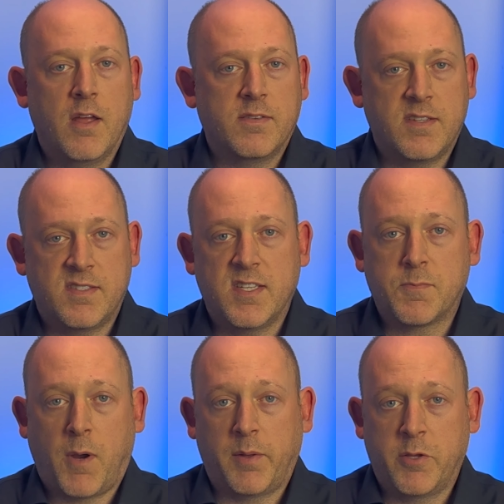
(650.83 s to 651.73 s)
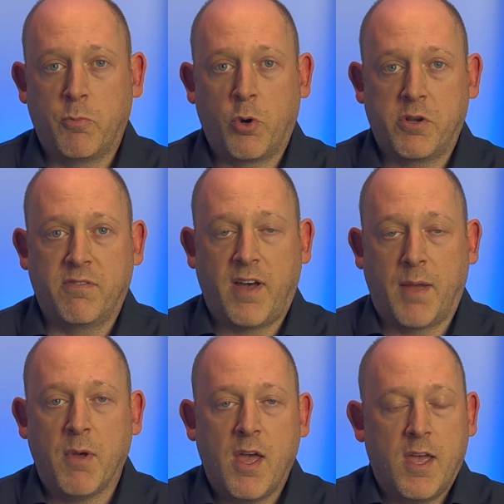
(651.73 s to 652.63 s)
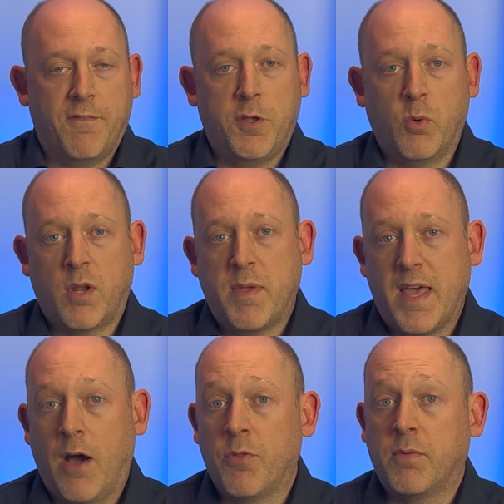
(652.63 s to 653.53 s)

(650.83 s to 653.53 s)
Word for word: D C is probably more your vibe. If you want to be out in the